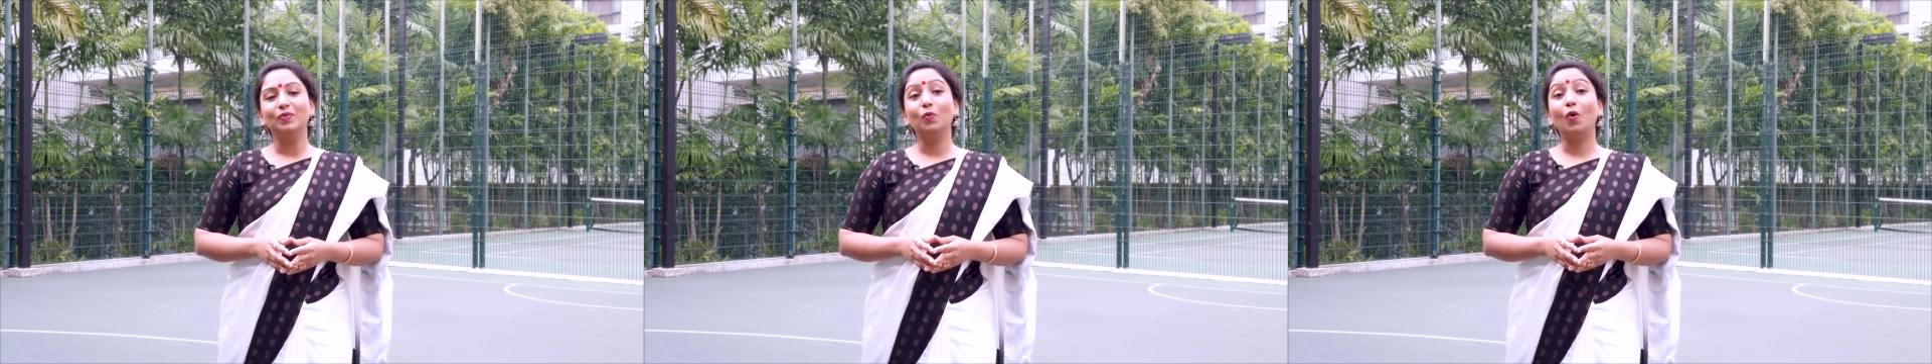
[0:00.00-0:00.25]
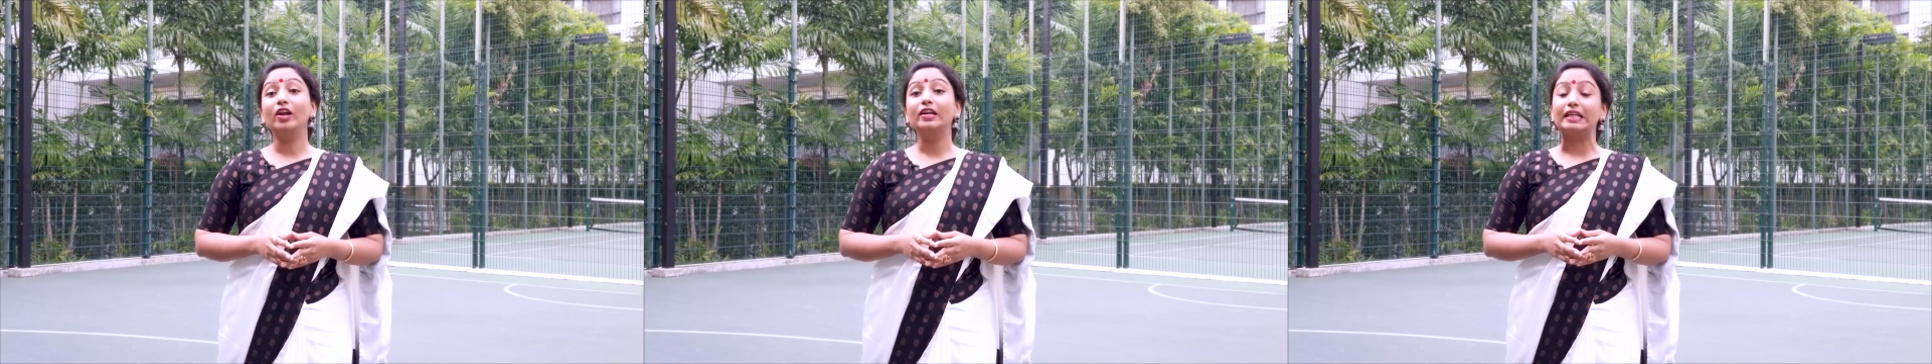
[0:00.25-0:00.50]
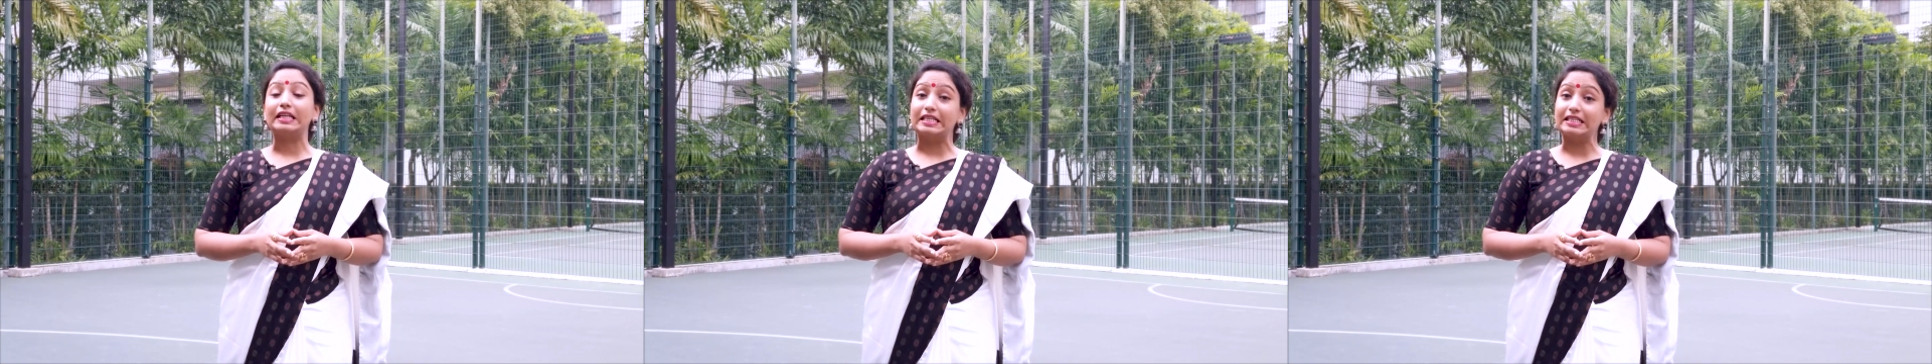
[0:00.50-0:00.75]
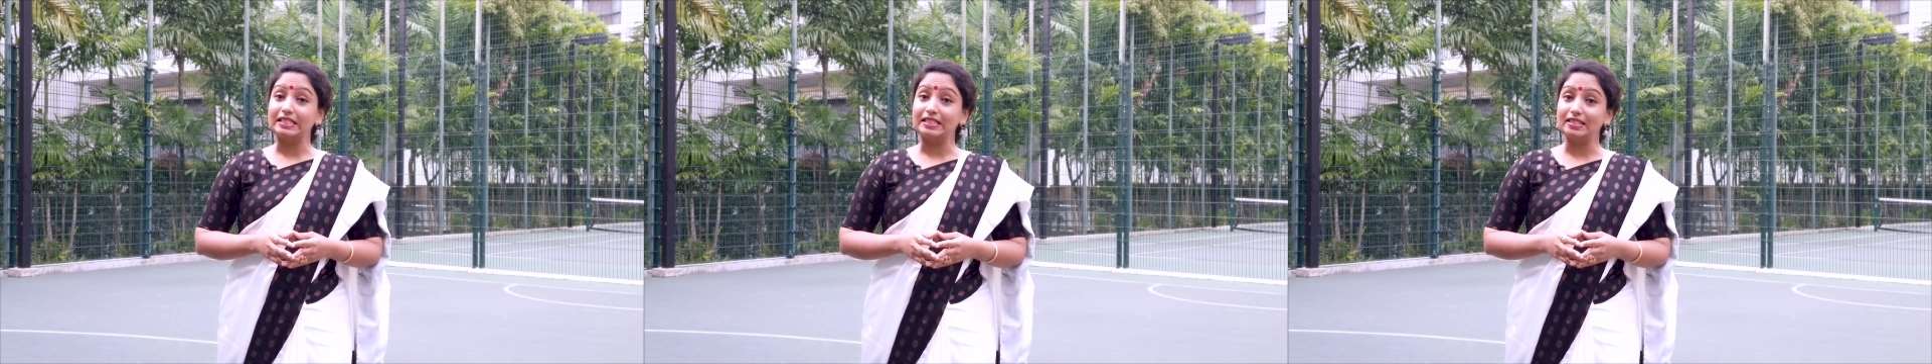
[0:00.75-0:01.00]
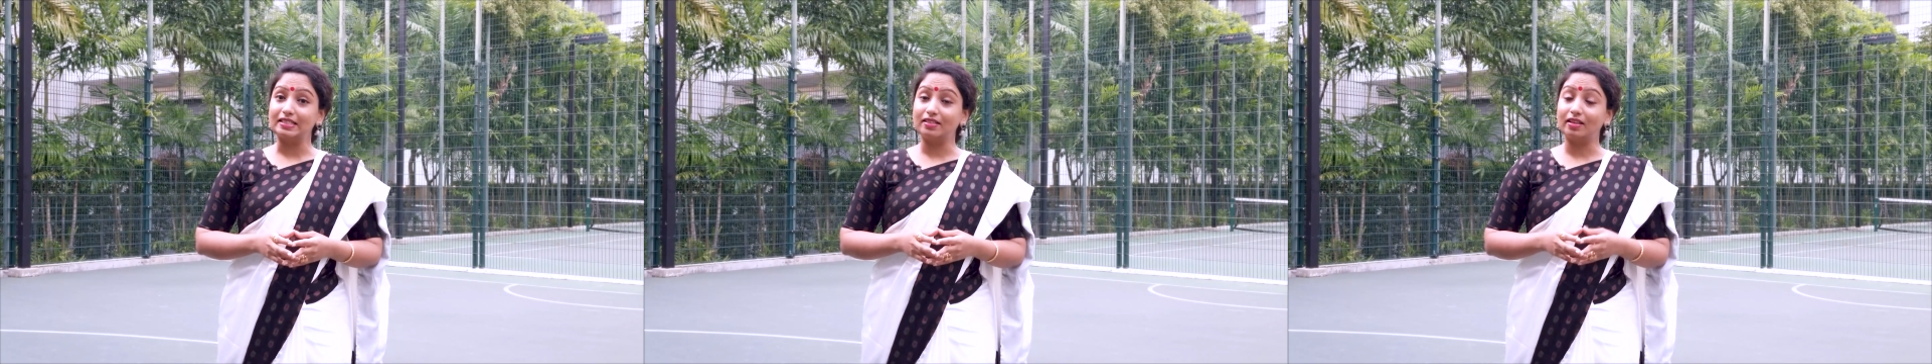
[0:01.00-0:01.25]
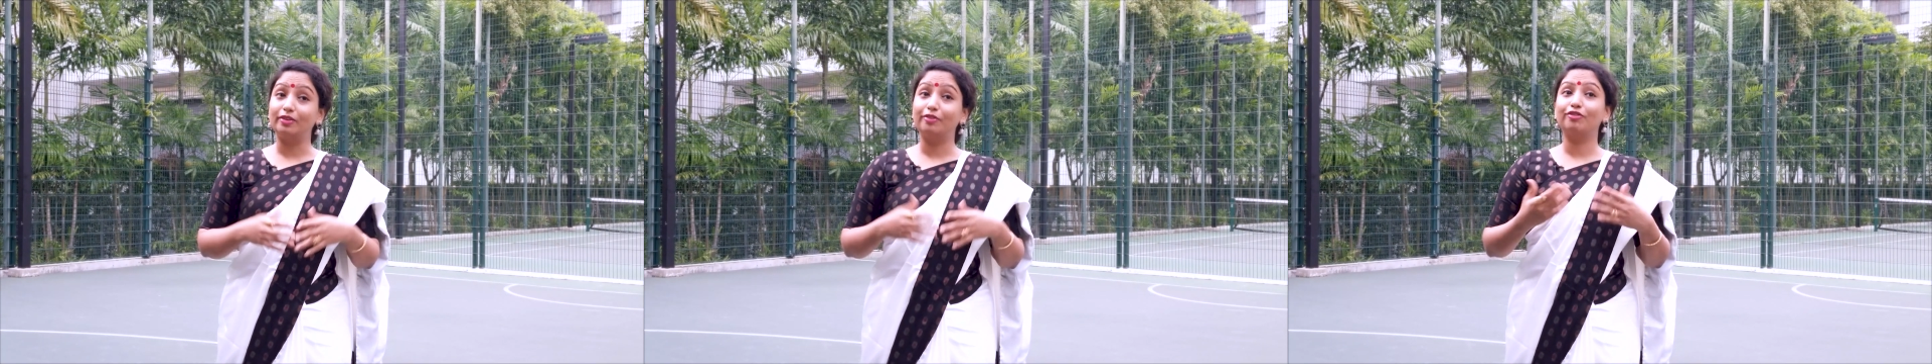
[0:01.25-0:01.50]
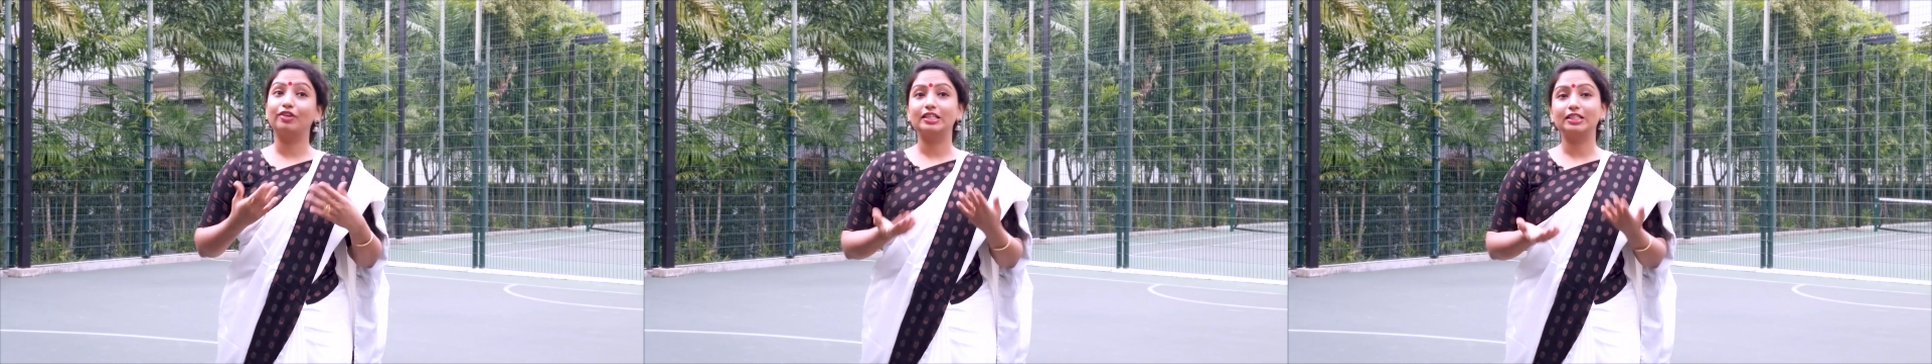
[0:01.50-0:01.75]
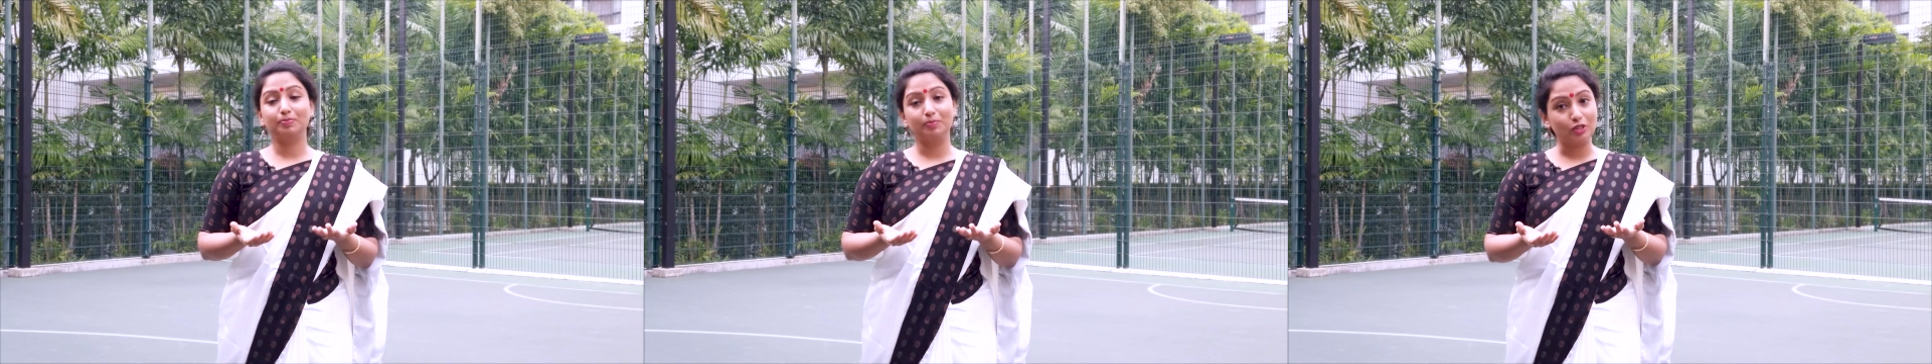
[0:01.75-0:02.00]
What is the
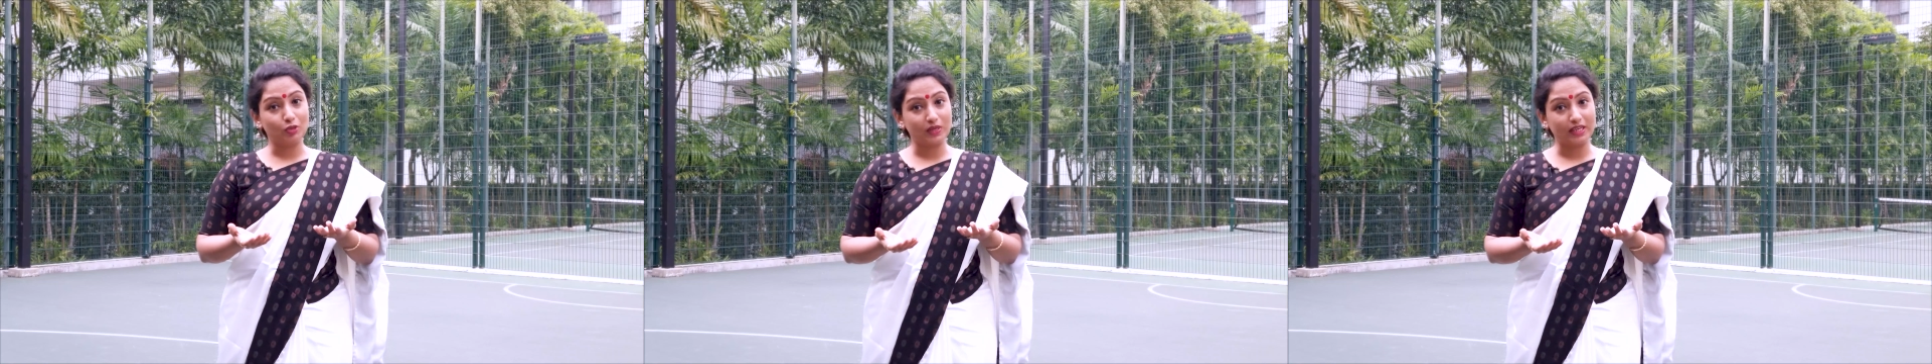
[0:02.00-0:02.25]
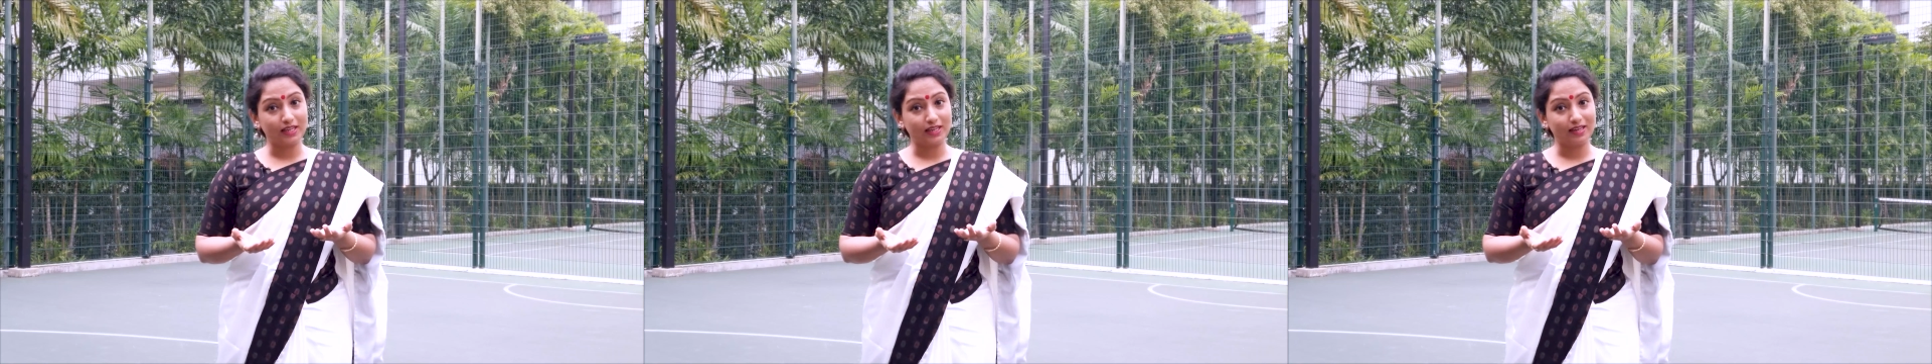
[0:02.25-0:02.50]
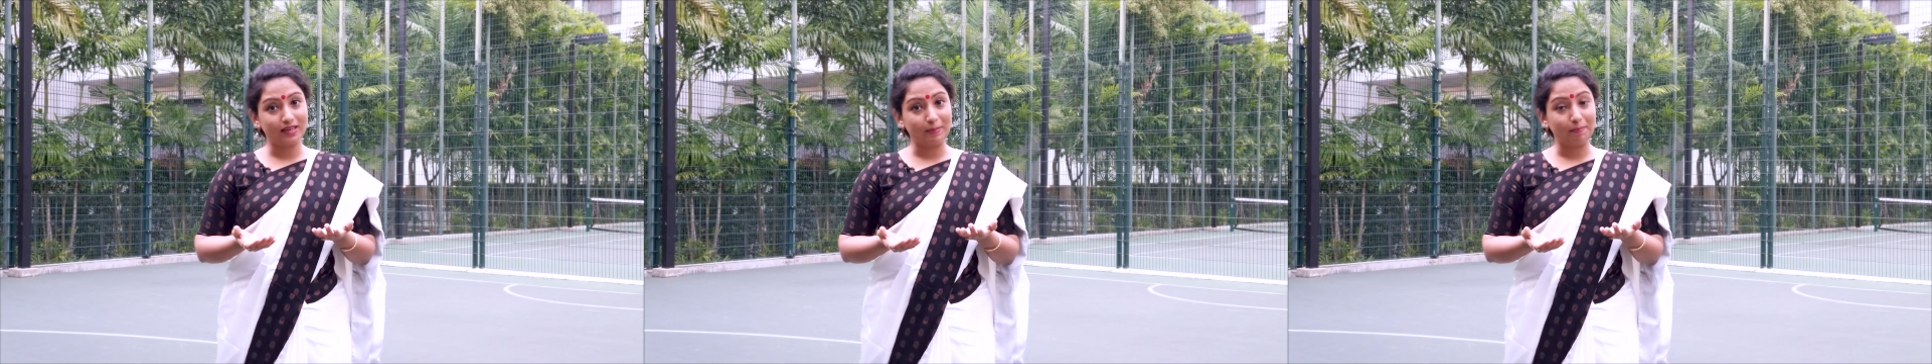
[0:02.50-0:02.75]
difference between